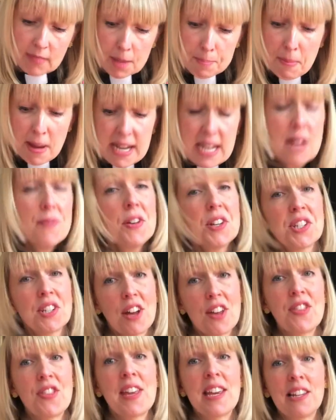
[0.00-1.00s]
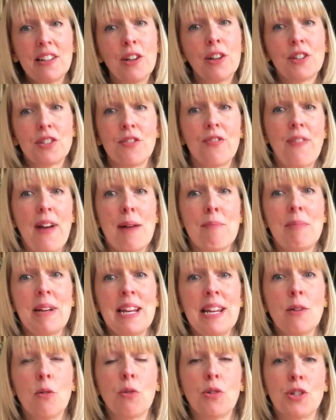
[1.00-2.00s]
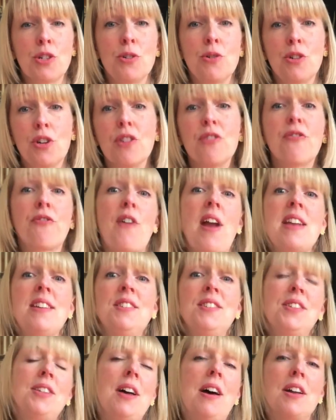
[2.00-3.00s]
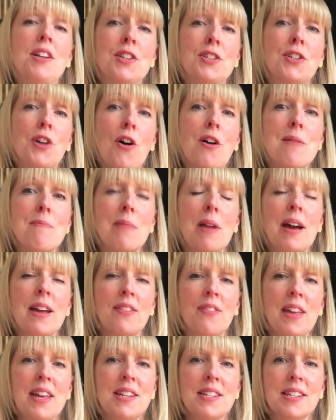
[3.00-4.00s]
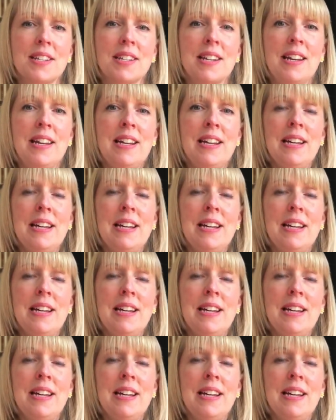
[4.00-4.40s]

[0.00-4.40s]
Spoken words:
Many of us, I think, look to family or to good friends at a time like this.